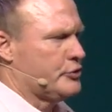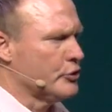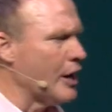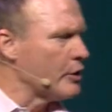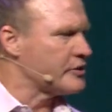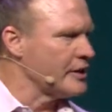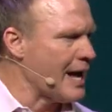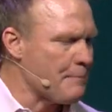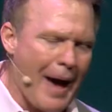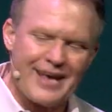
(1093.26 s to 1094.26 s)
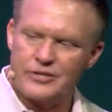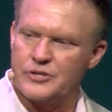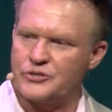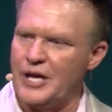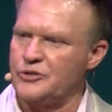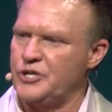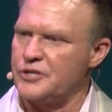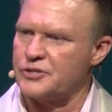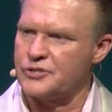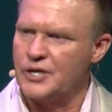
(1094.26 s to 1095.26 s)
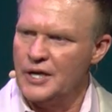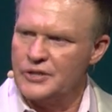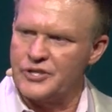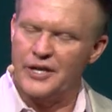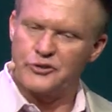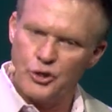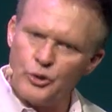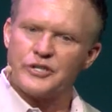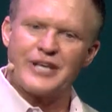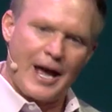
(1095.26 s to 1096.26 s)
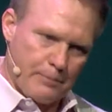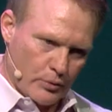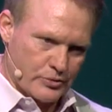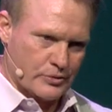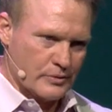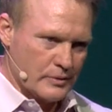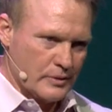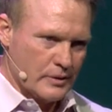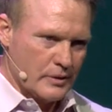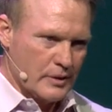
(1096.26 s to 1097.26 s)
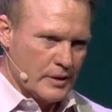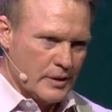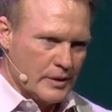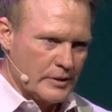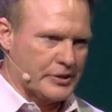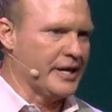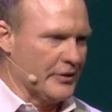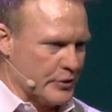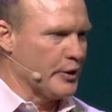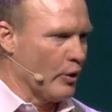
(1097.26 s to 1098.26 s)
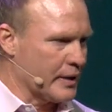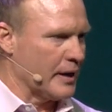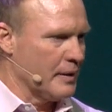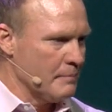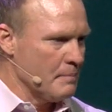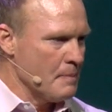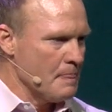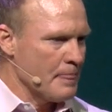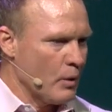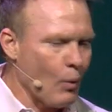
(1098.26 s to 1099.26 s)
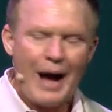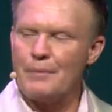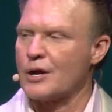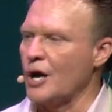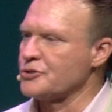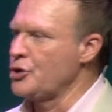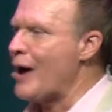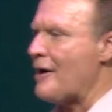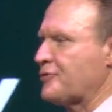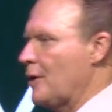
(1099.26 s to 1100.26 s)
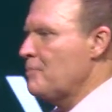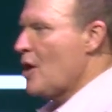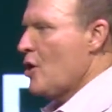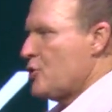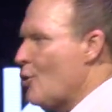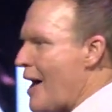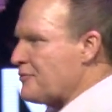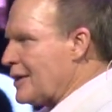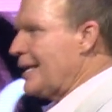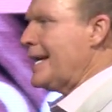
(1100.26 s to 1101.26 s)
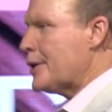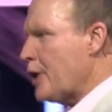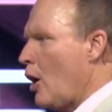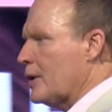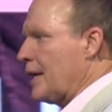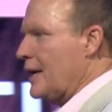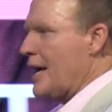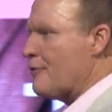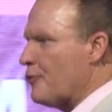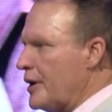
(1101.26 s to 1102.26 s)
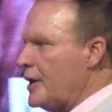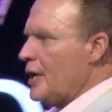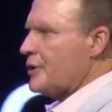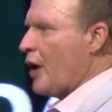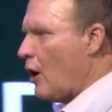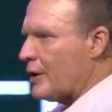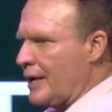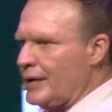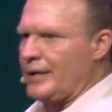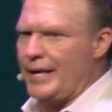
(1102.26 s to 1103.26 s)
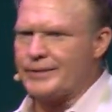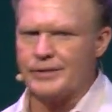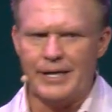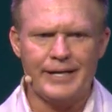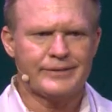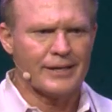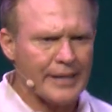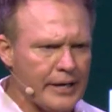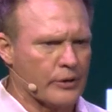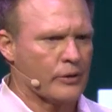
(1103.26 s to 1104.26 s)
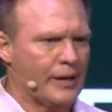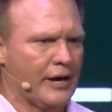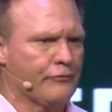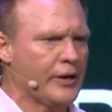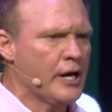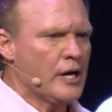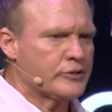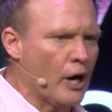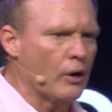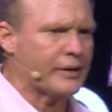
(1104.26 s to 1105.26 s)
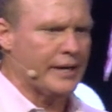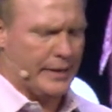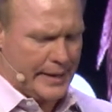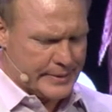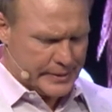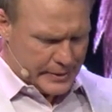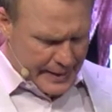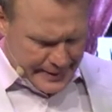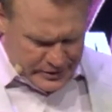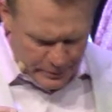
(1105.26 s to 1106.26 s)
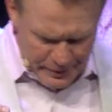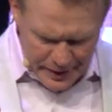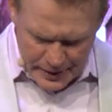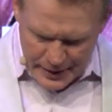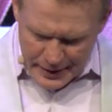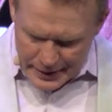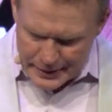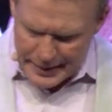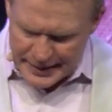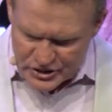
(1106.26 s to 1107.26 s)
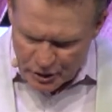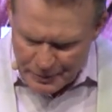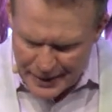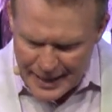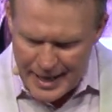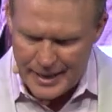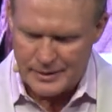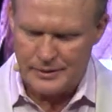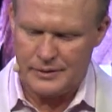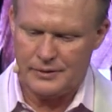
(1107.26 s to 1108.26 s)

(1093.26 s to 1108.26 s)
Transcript: Did you notice in that passage it said Jesus sent two disciples to get the donkey? Why? Because you have to lead a donkey. Every donkey needs a leader. Every donkey needs to be led.